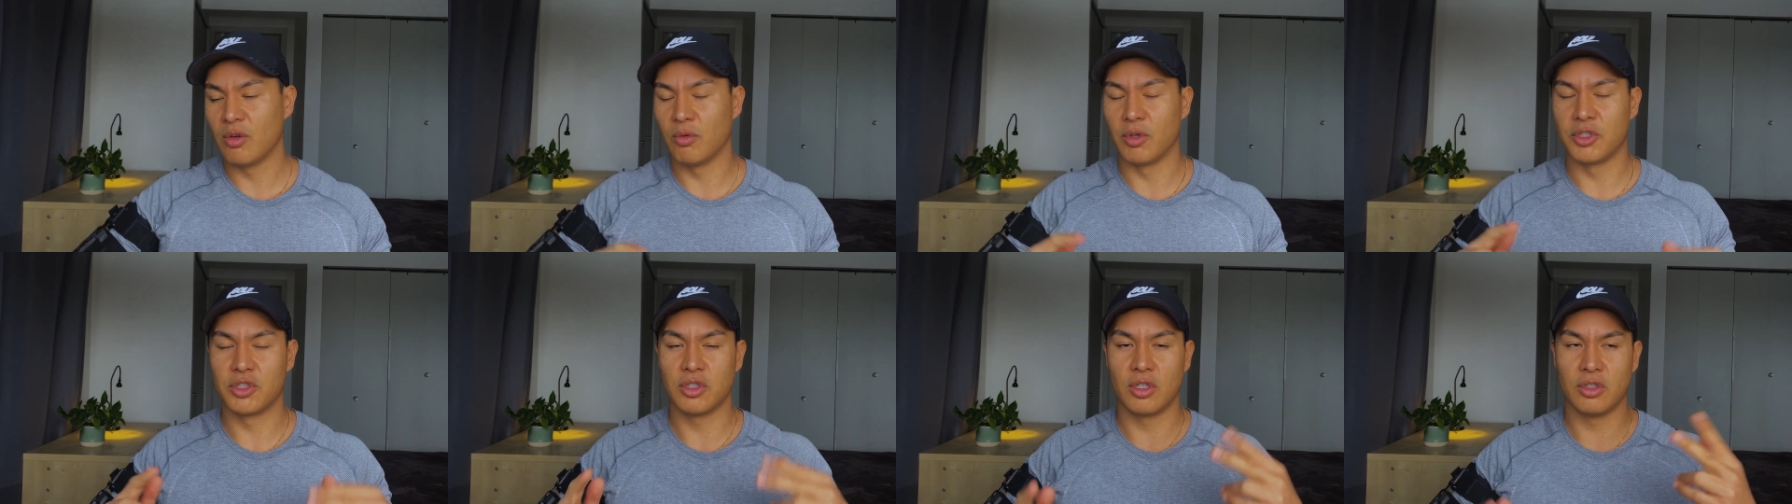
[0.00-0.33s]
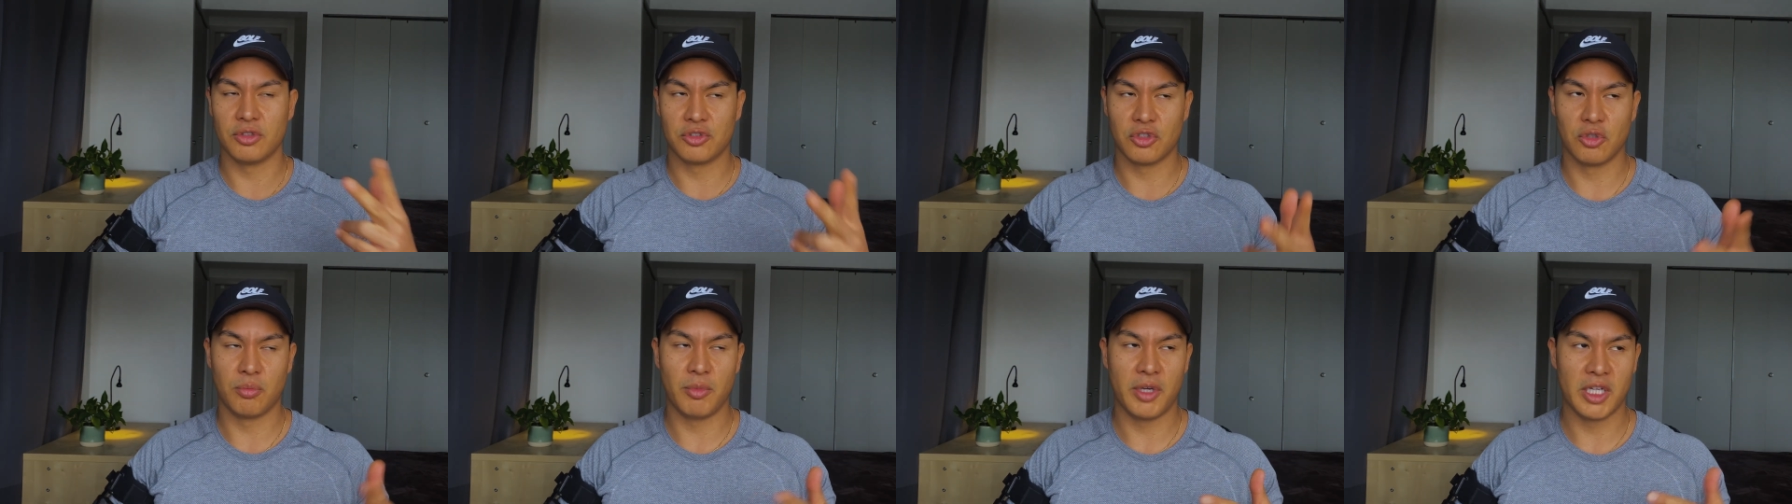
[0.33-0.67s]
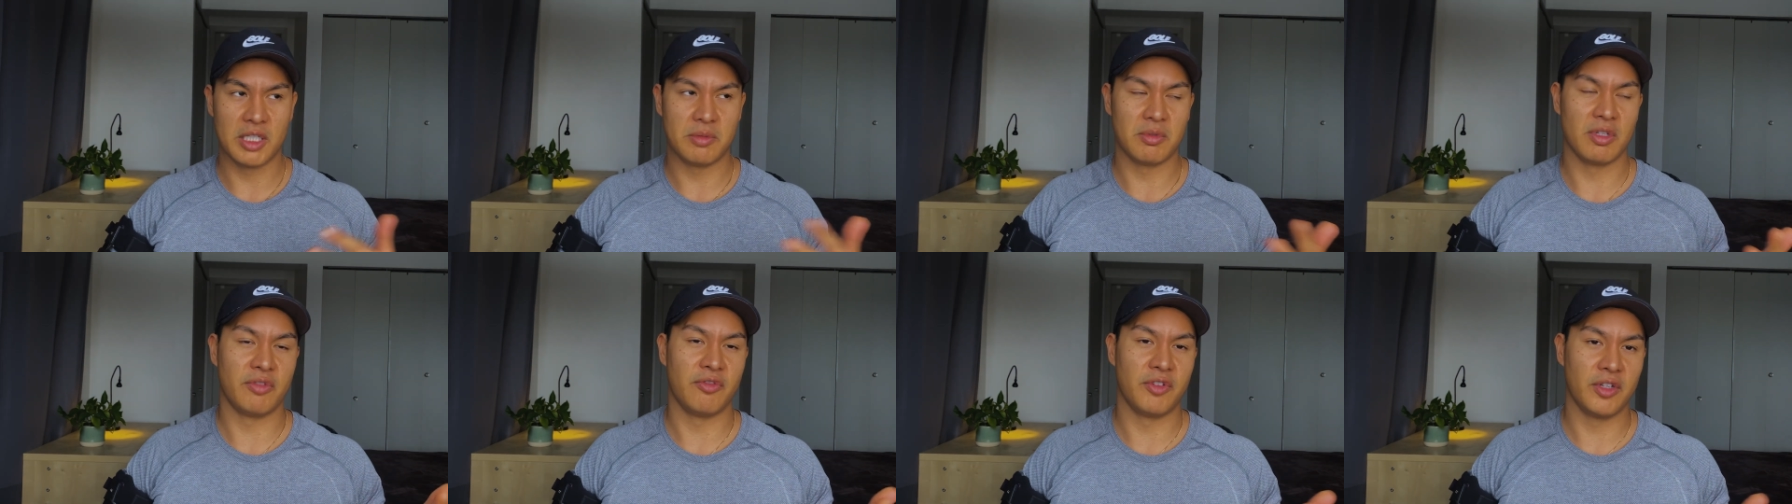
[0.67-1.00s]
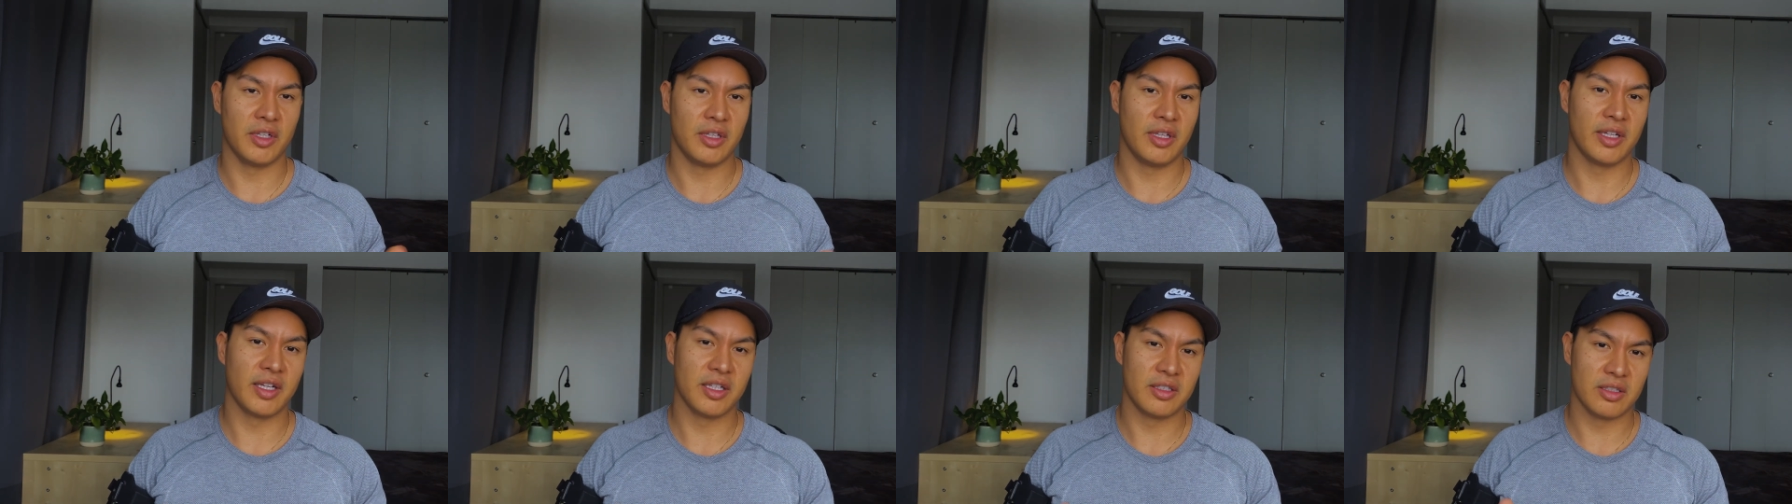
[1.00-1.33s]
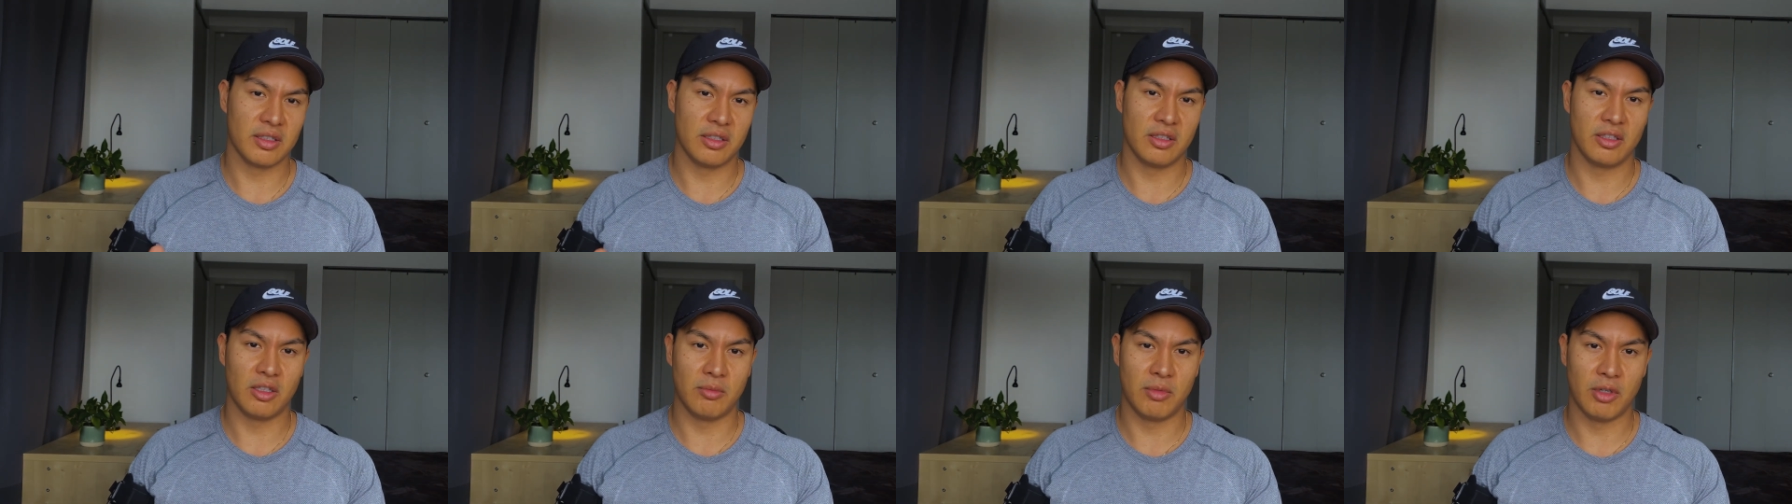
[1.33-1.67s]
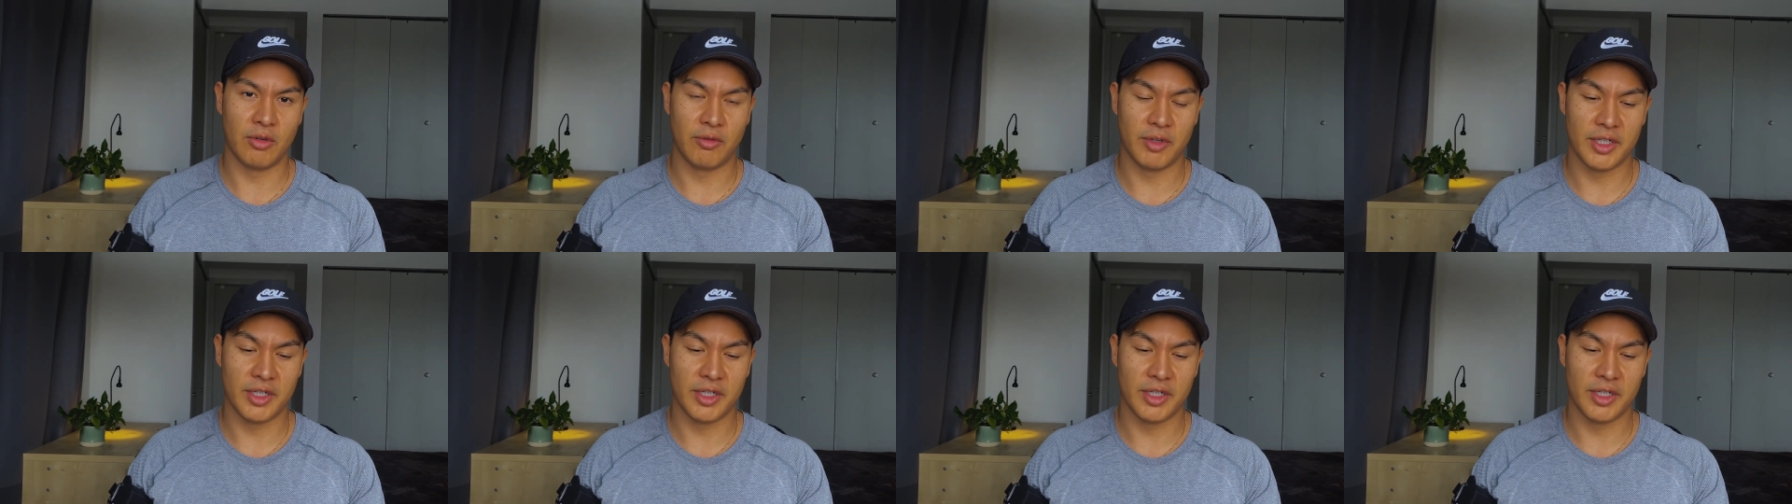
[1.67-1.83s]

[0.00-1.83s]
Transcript: which also makes me feel like it's a little bit